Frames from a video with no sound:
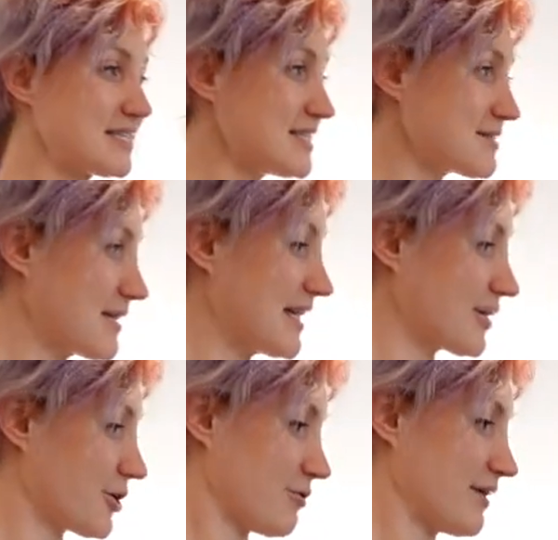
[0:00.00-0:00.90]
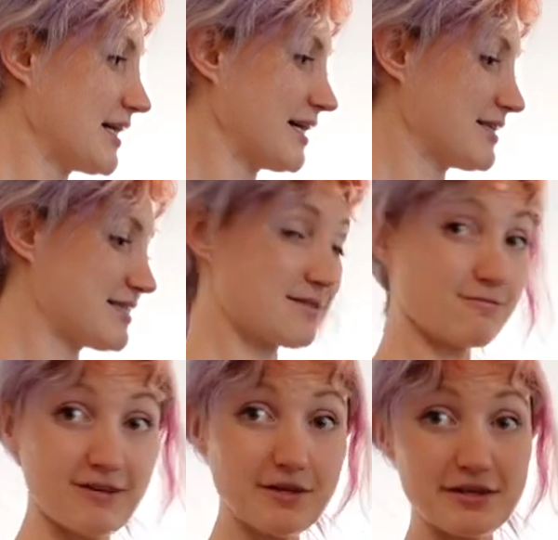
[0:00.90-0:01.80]
This is made in Korea.
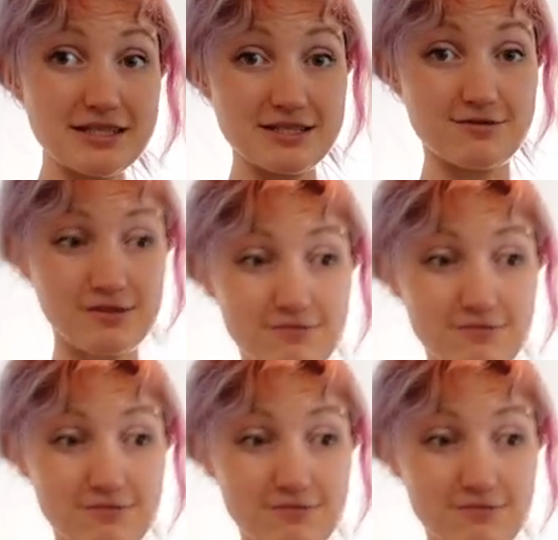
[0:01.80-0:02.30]
Feel this is